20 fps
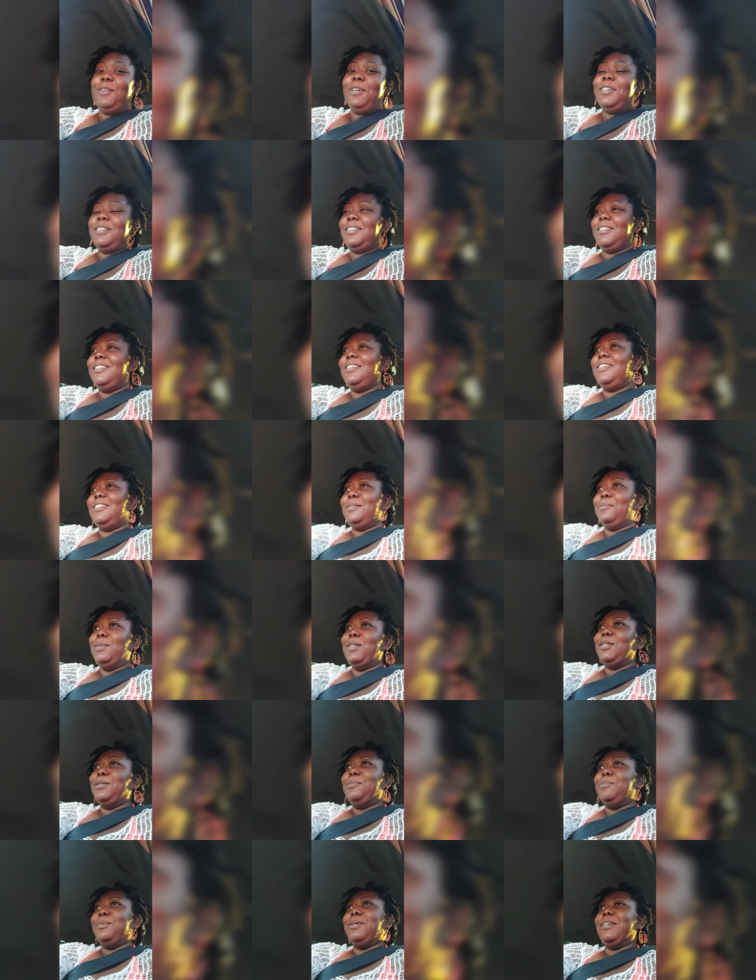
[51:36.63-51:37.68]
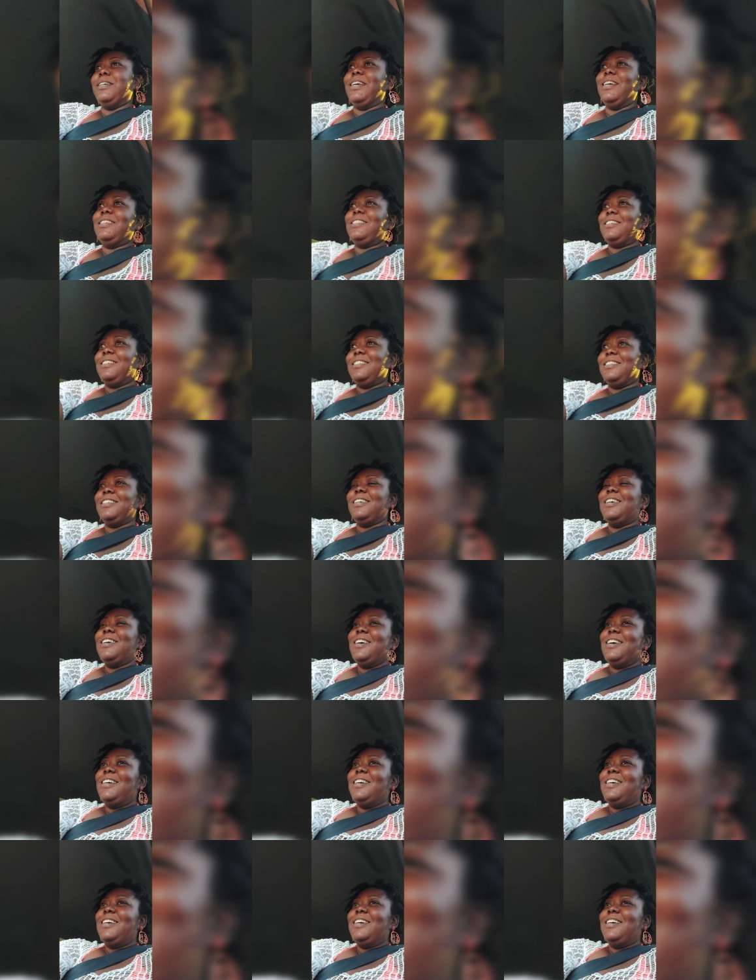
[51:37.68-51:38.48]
first digit of my number. Guess it.